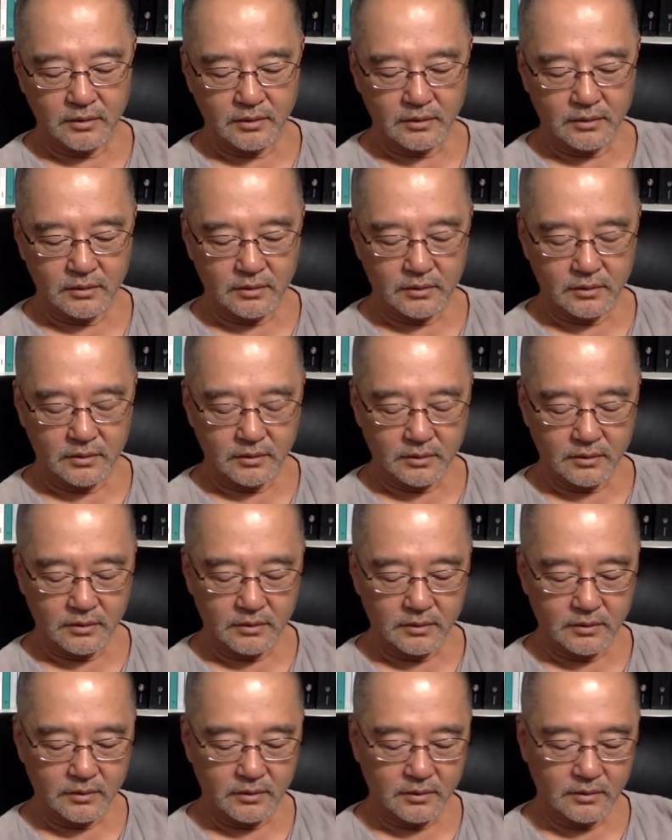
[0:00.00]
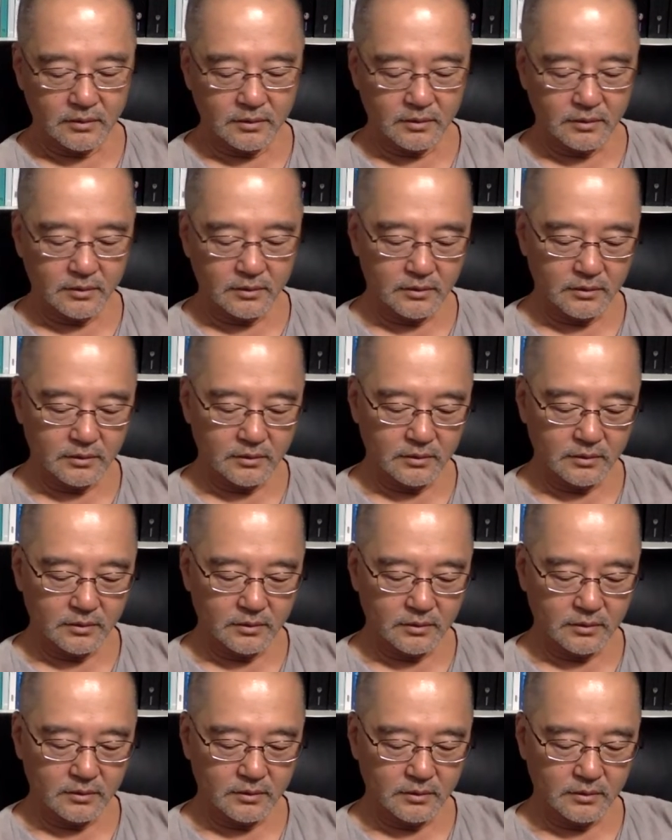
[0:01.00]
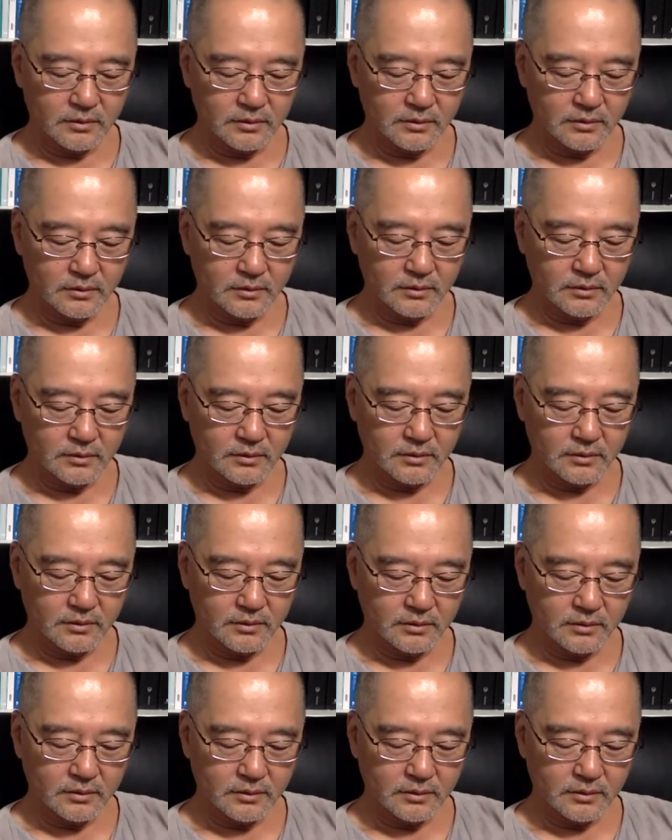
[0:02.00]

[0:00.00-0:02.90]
[no speech]